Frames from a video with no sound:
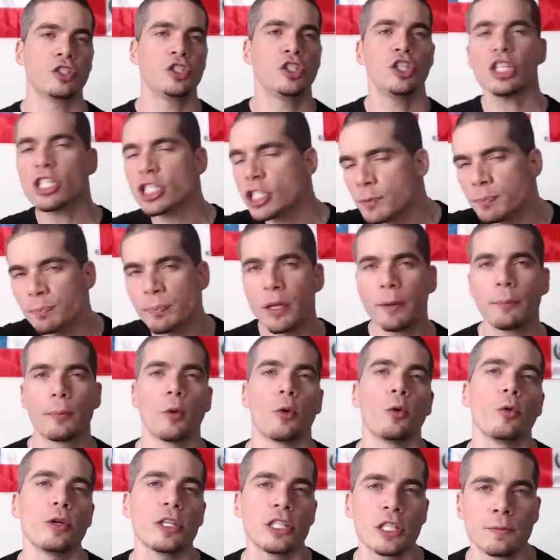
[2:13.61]
just
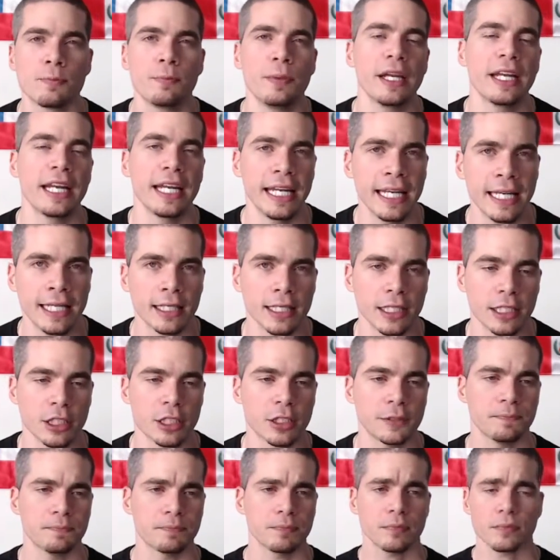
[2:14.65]
people who speak in
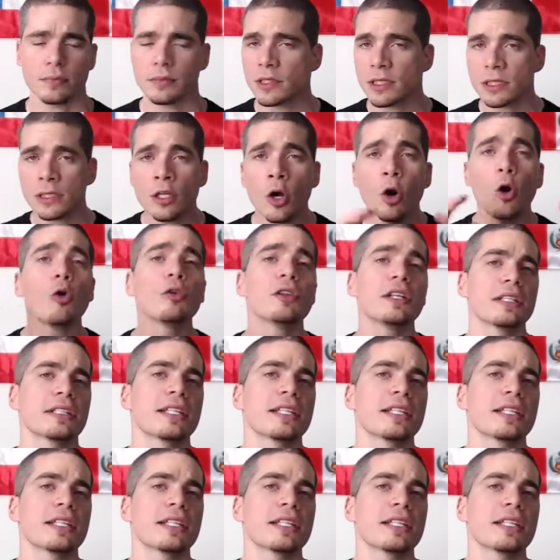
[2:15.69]
English all the